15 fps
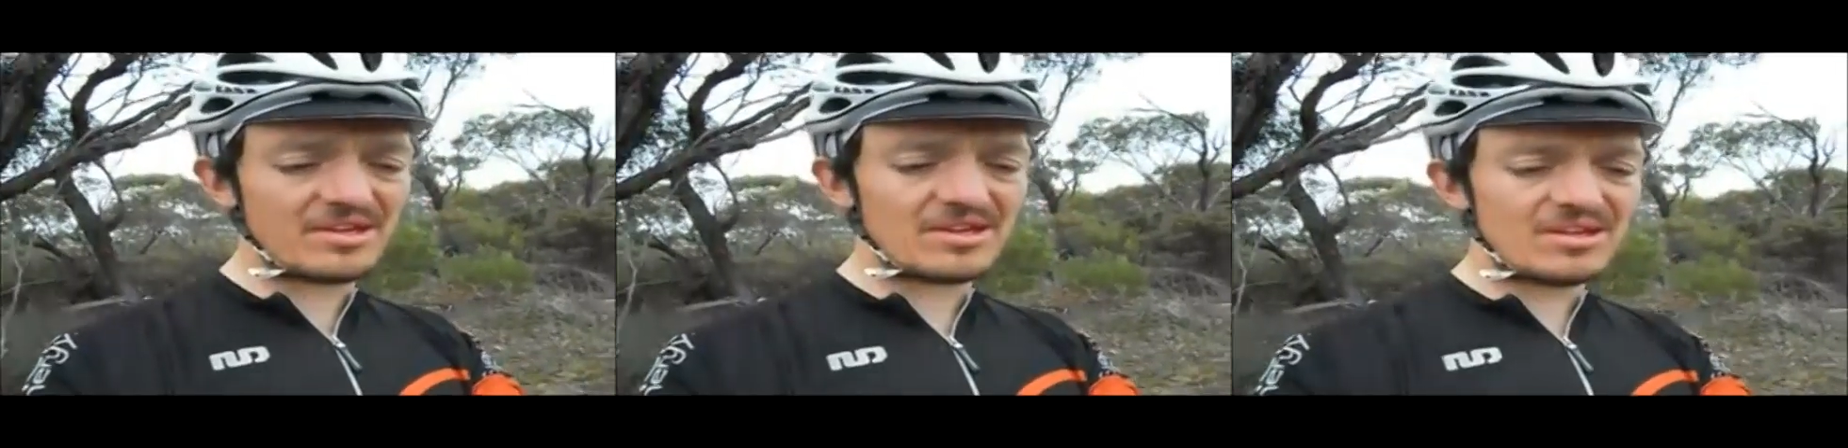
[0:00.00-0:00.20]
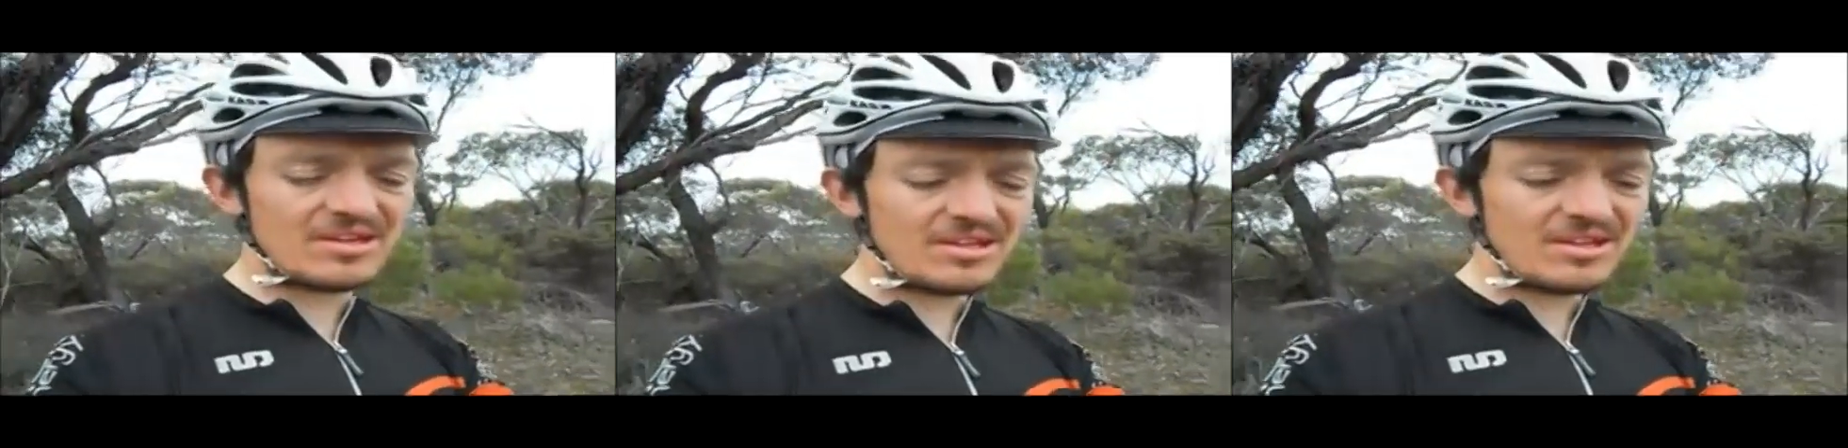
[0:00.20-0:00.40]
a
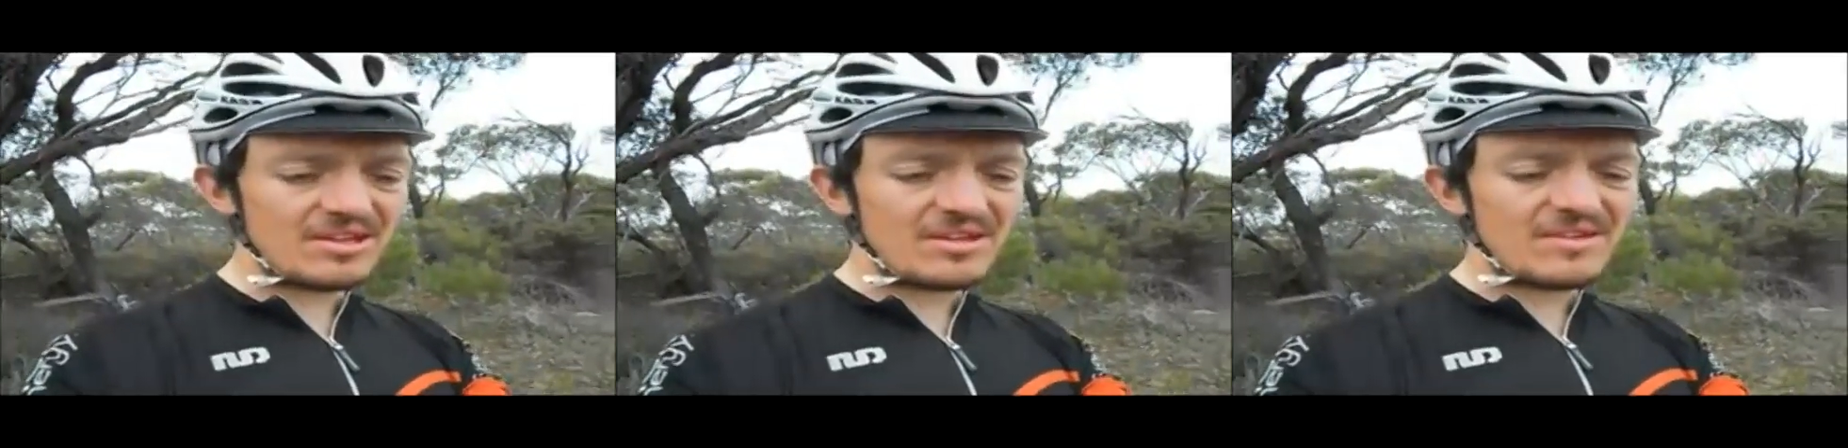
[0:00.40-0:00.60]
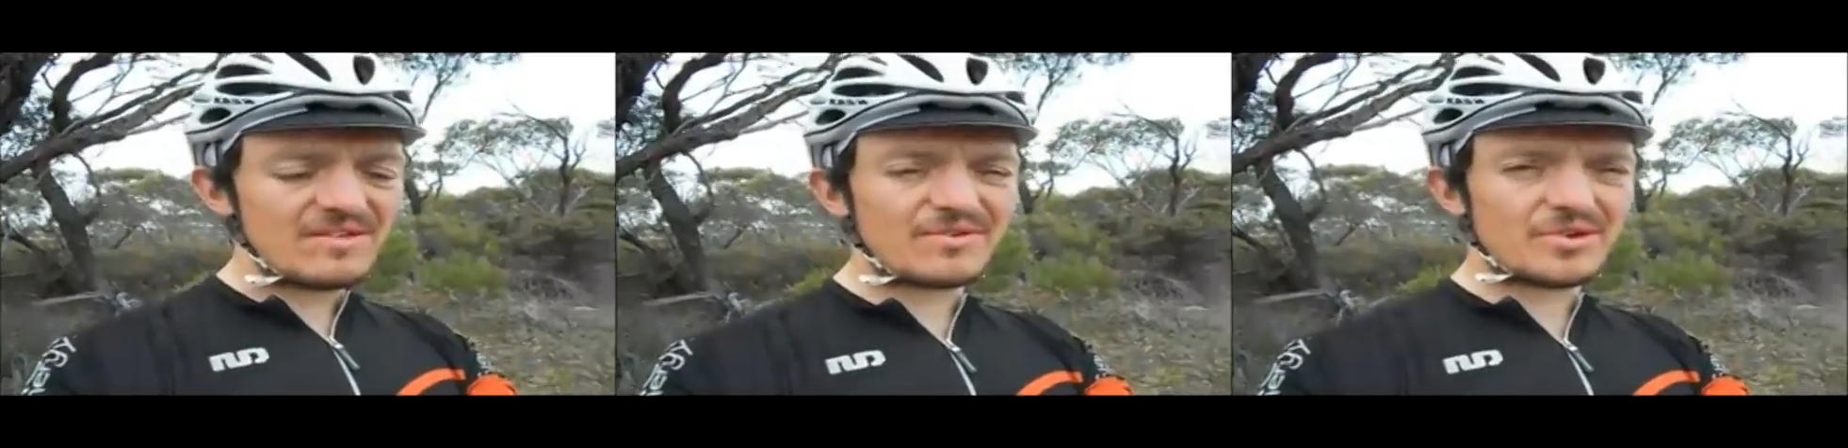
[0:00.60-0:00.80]

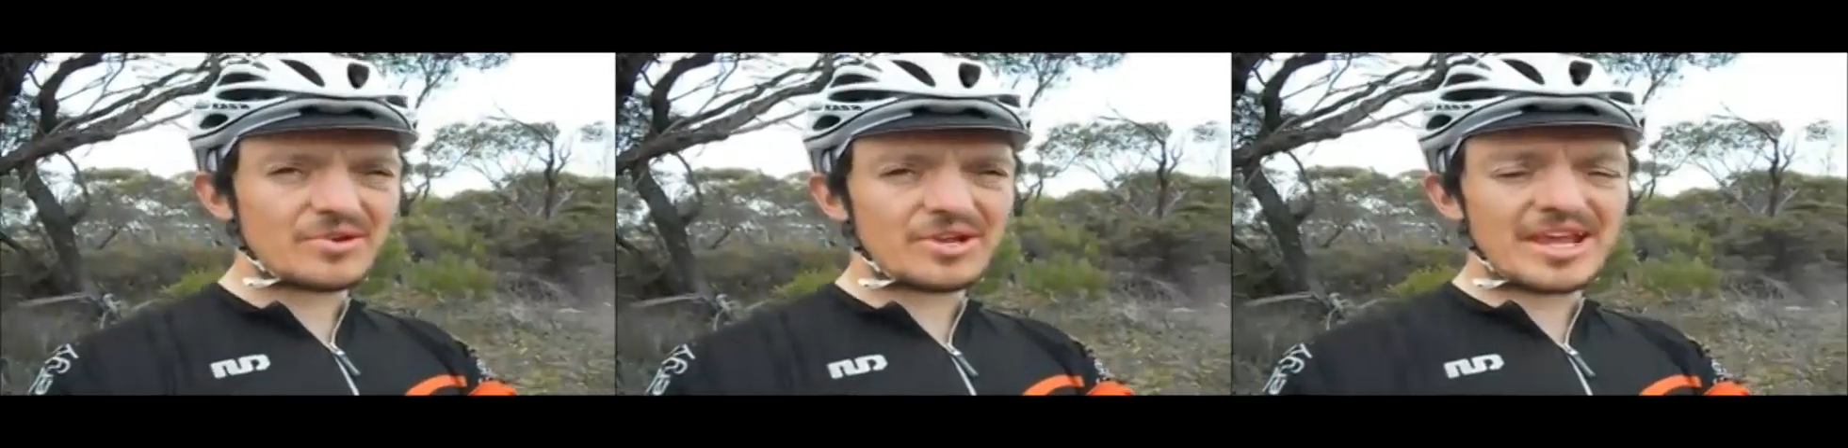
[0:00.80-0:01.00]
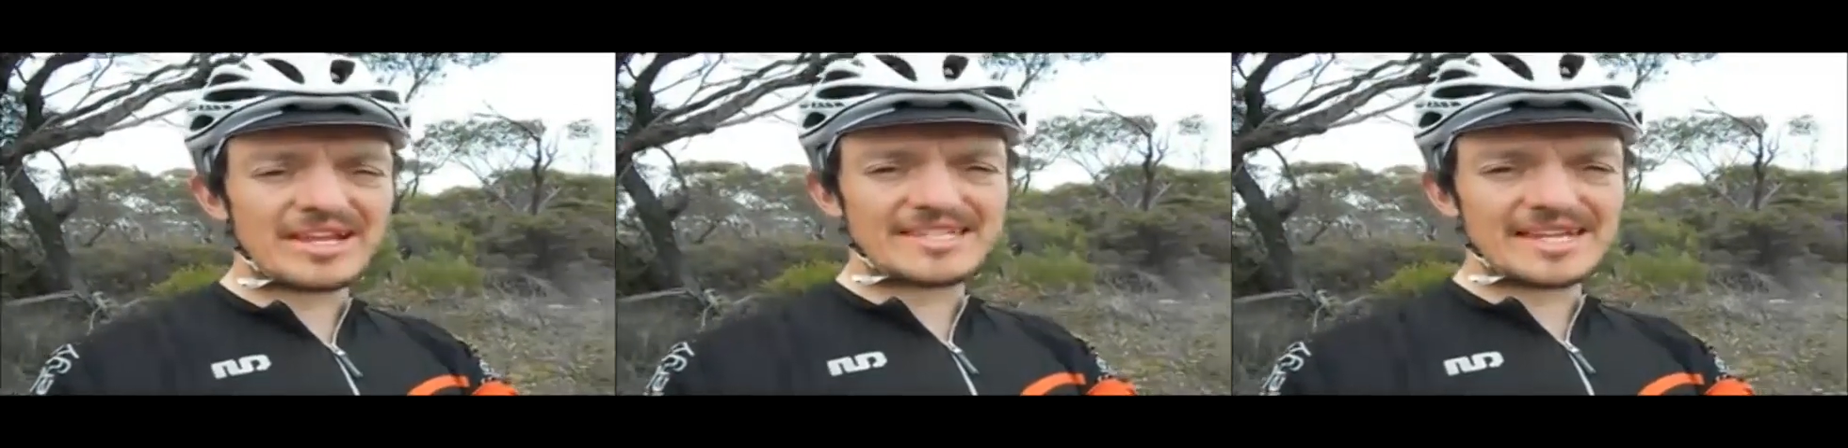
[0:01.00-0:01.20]

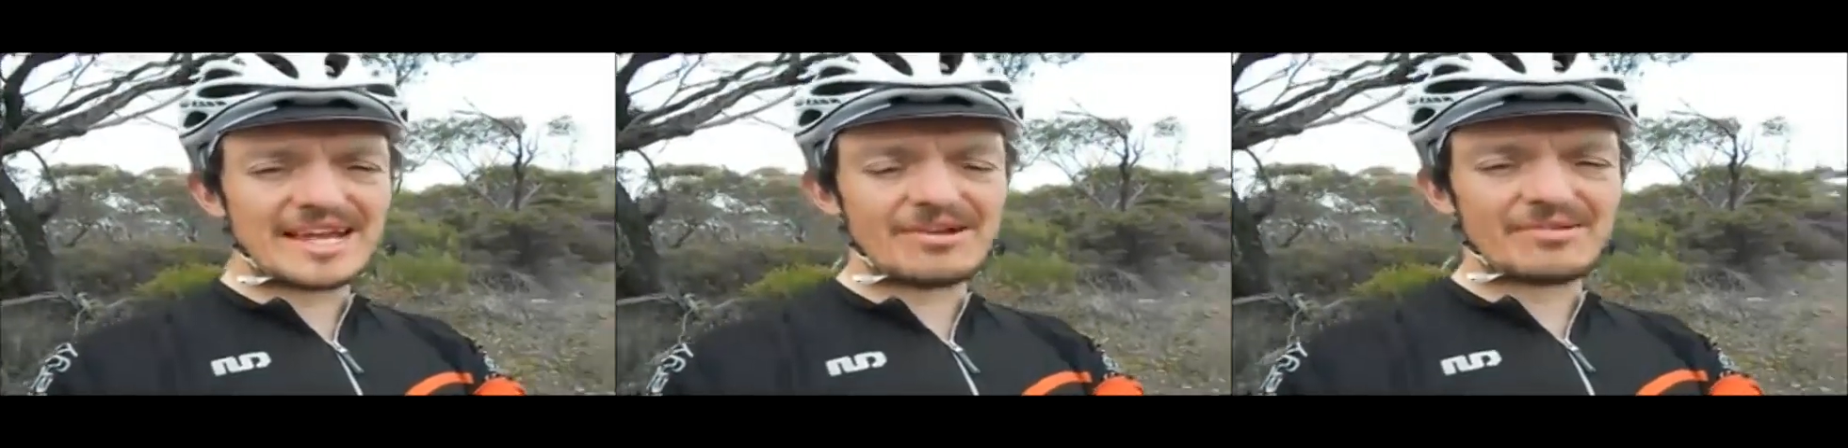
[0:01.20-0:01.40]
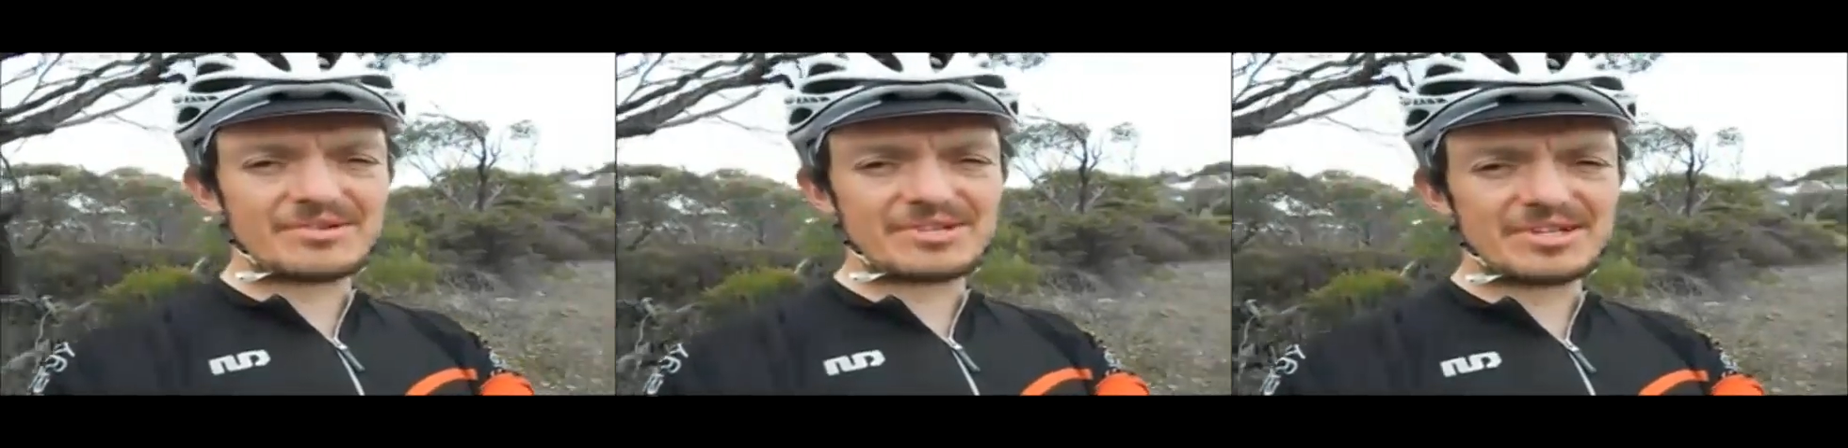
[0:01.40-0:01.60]
good 8
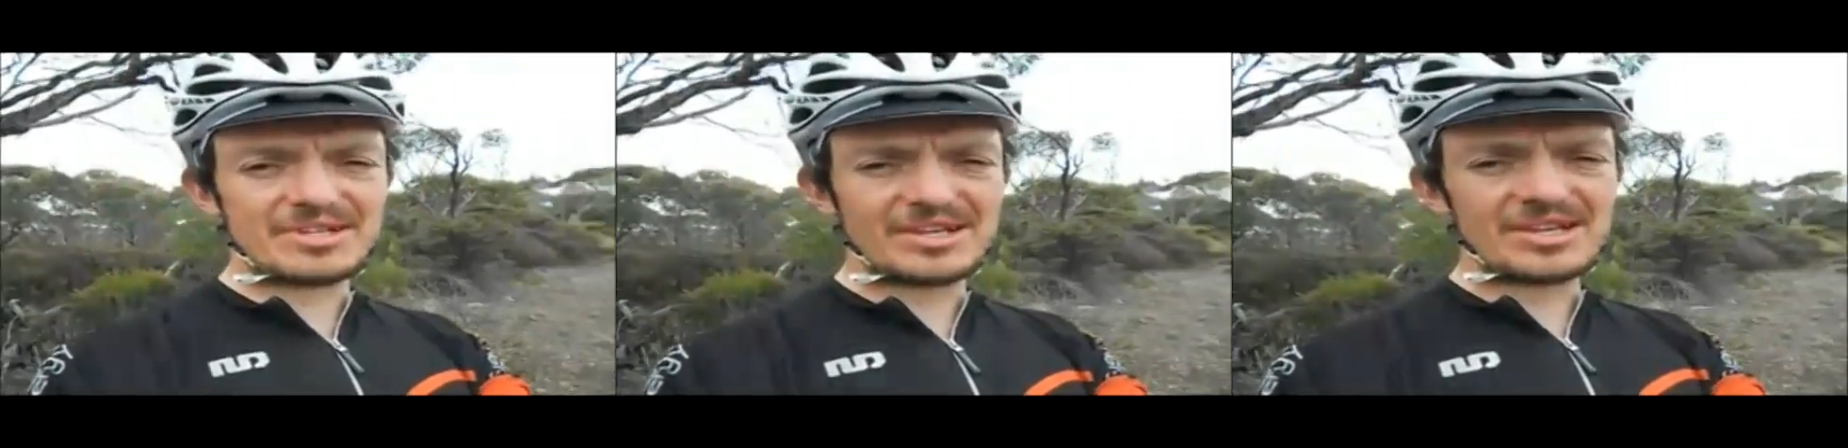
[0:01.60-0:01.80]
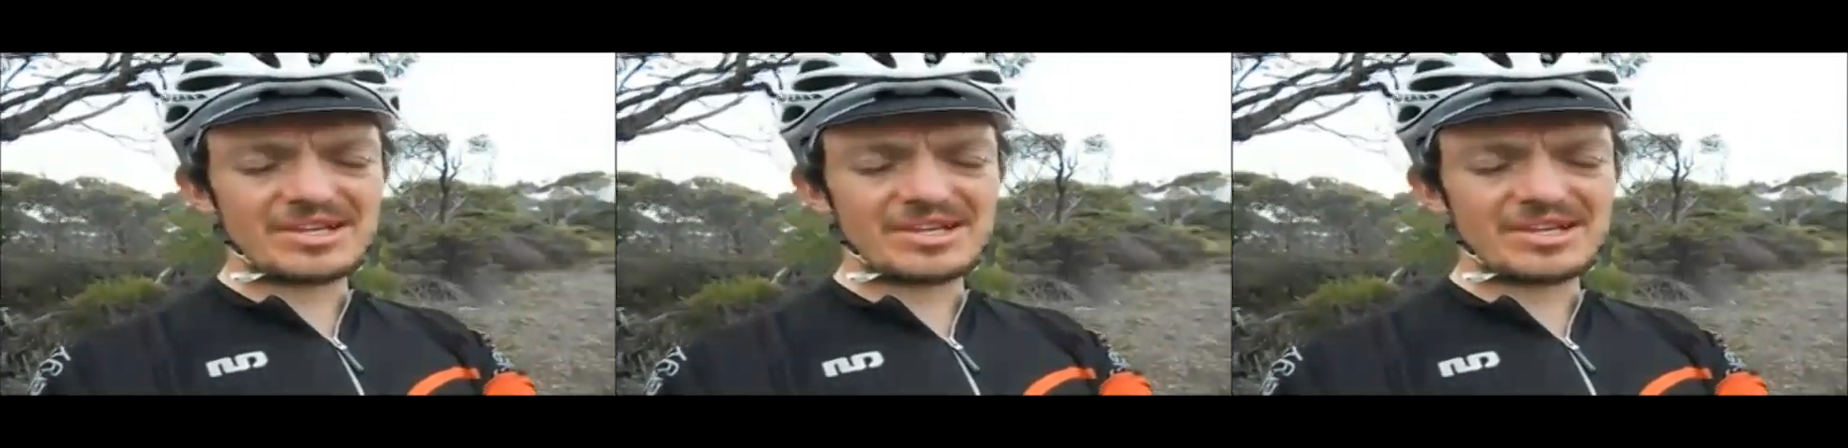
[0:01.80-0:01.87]
hours.